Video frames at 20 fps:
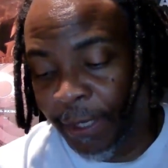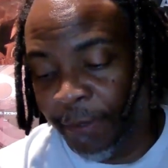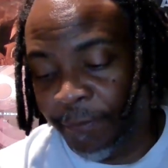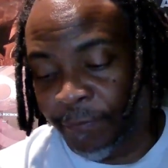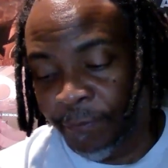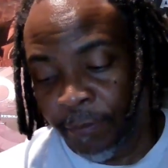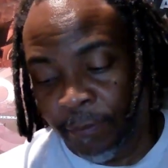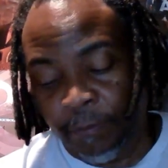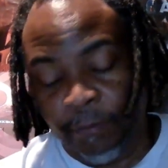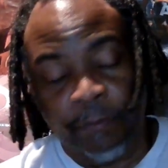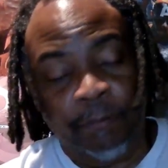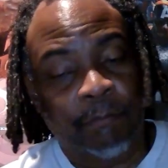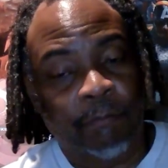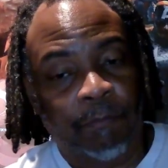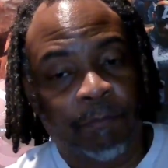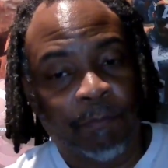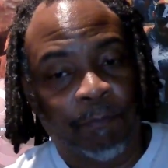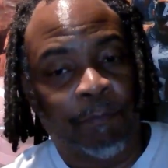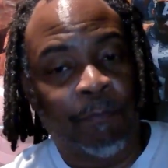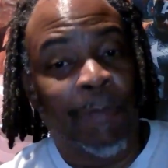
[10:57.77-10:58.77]
as a
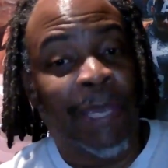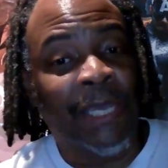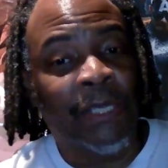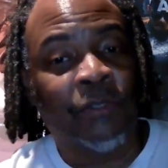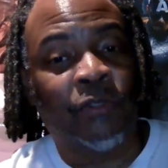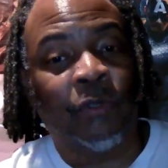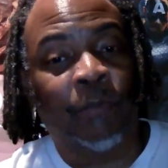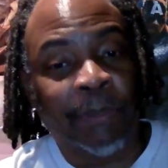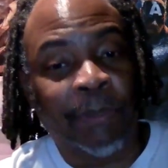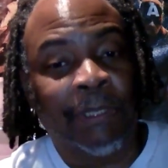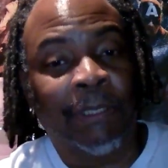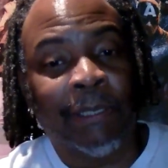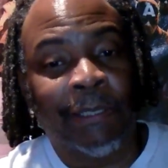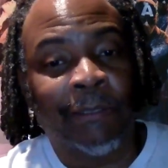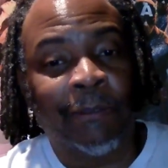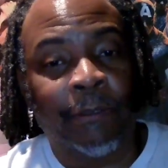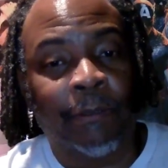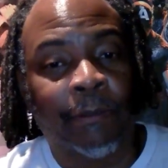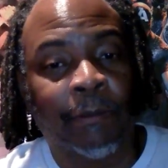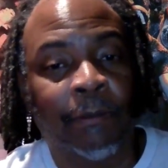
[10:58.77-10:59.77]
major
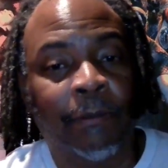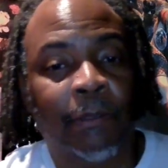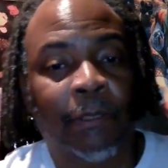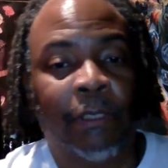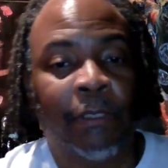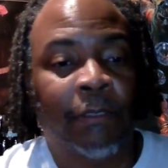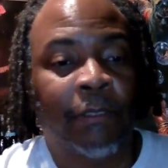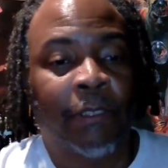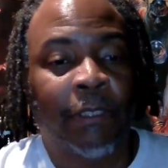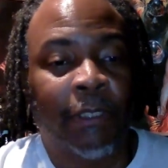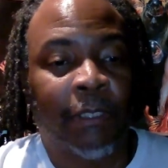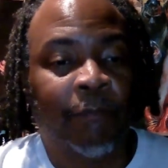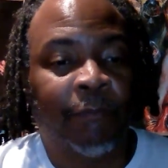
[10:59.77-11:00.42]
player in the